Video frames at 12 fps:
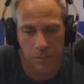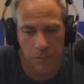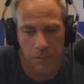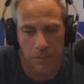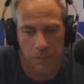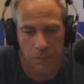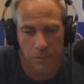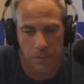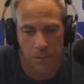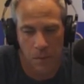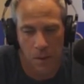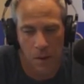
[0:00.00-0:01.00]

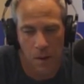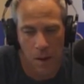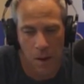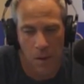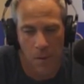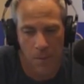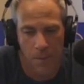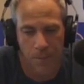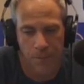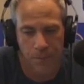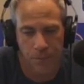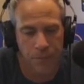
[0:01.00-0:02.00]

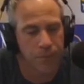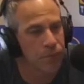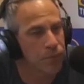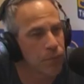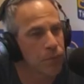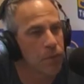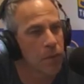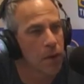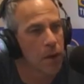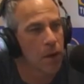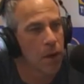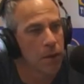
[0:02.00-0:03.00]

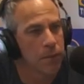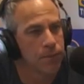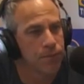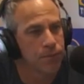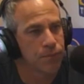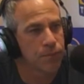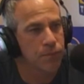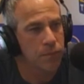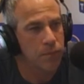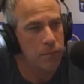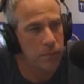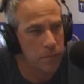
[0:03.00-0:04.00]

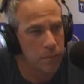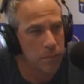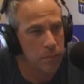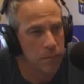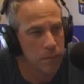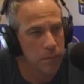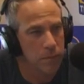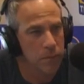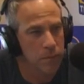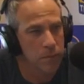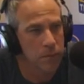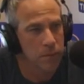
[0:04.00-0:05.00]

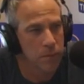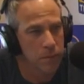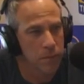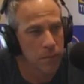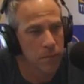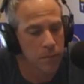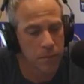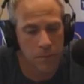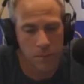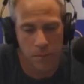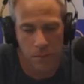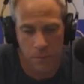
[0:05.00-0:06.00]

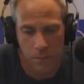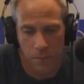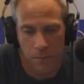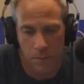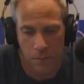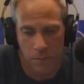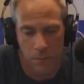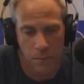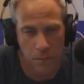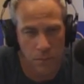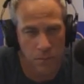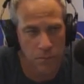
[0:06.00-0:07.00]

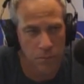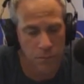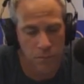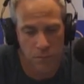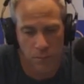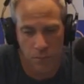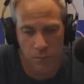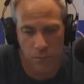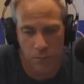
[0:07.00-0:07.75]
[no speech]